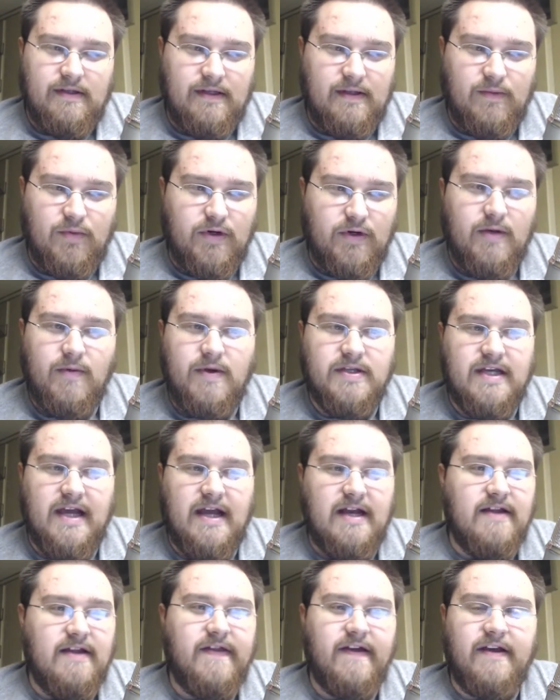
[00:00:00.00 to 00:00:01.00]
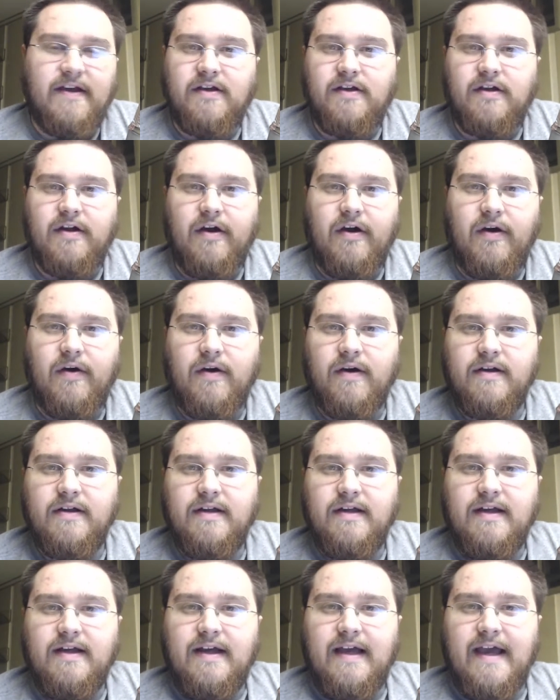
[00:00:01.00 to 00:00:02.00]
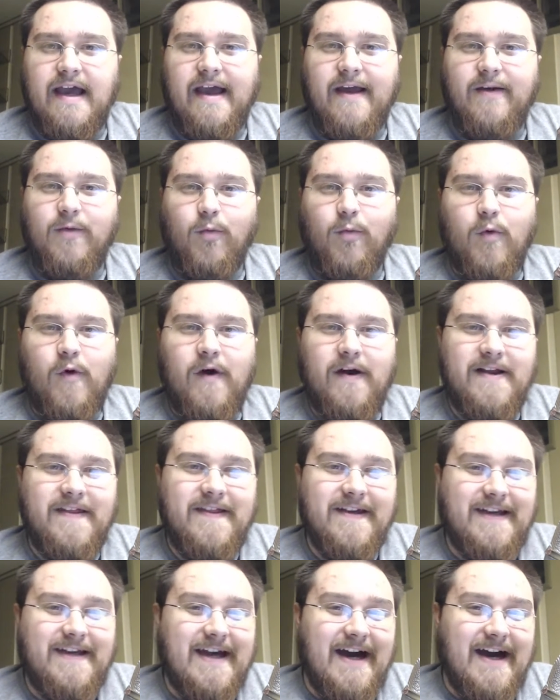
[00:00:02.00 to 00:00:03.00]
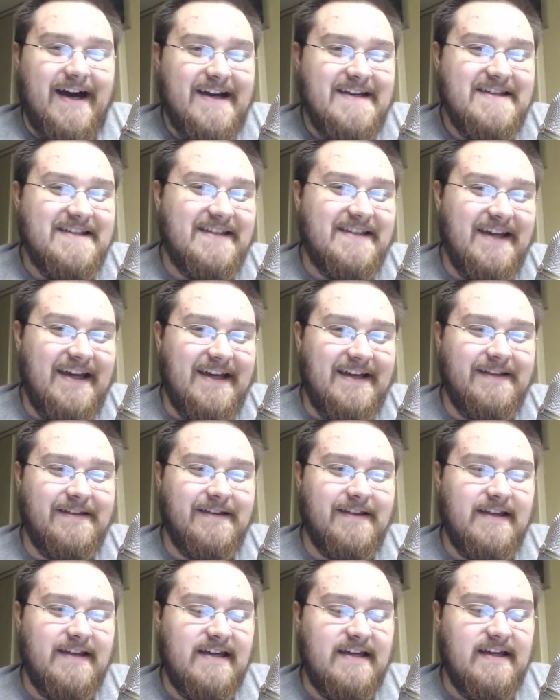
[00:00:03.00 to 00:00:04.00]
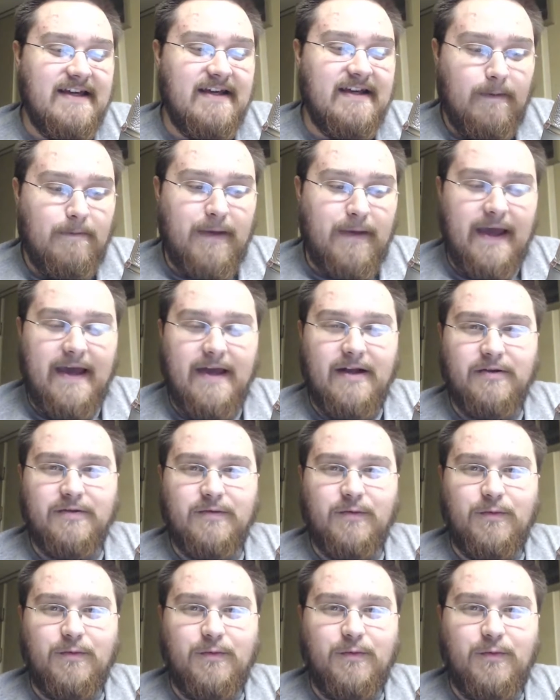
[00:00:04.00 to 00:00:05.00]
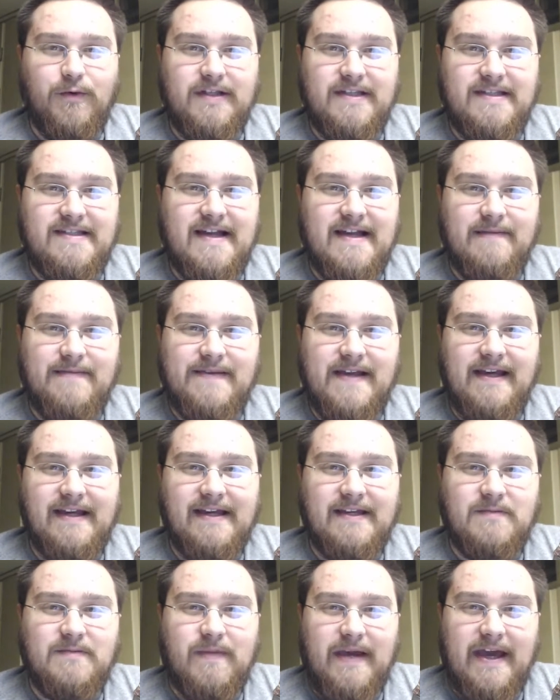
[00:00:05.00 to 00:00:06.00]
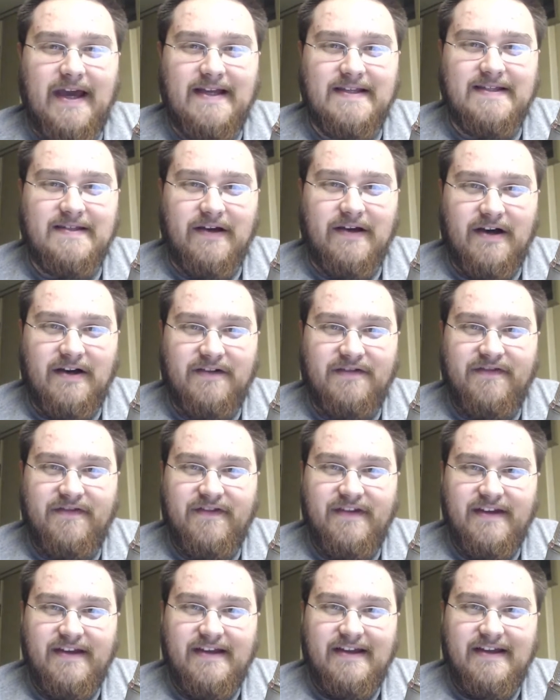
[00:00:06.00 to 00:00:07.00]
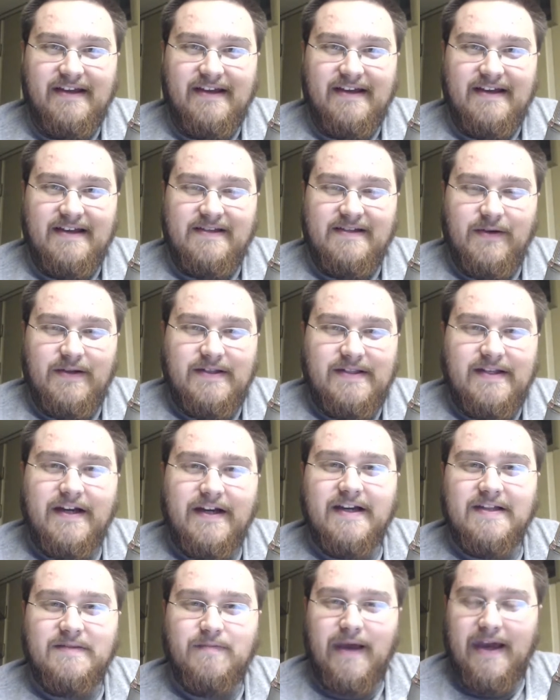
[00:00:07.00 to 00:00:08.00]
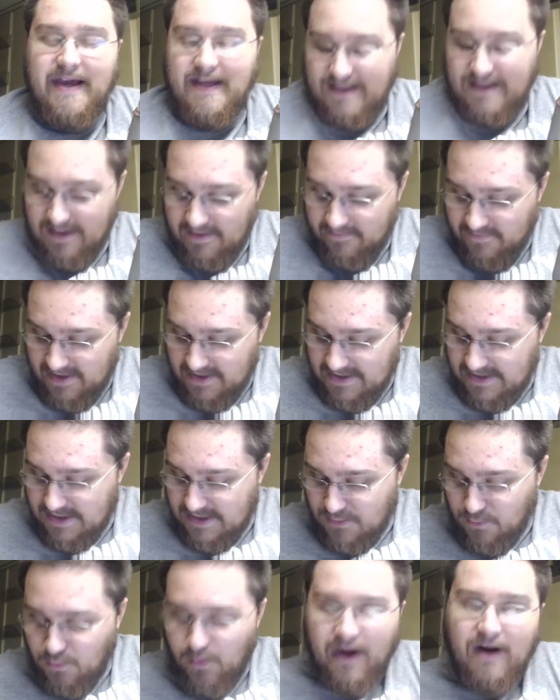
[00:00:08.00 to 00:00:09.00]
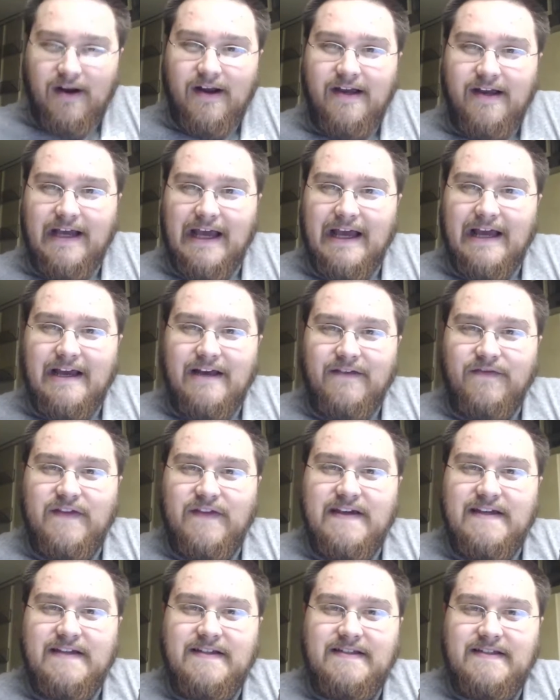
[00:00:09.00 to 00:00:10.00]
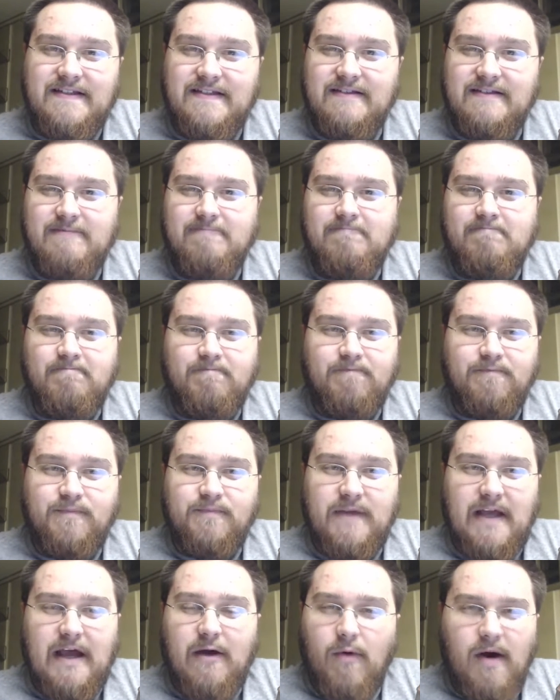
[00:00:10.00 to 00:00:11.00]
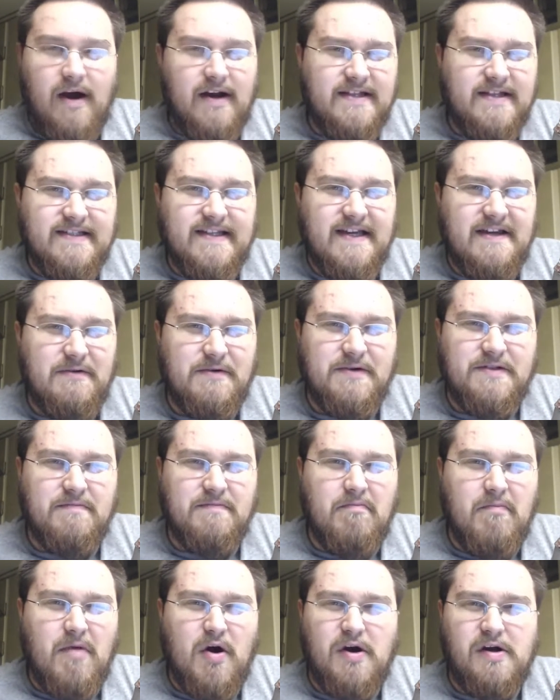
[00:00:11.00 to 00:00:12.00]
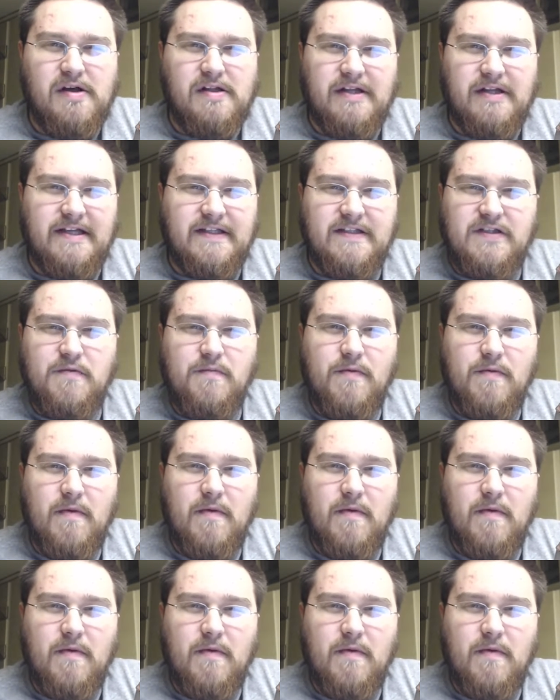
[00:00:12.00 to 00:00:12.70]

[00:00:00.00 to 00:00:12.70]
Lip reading: pretty much anything could go. And one of the guys in the panel wouldn't stop taking his pants off. So he took his pants off, and he's just wearing these, I want to say it was like Super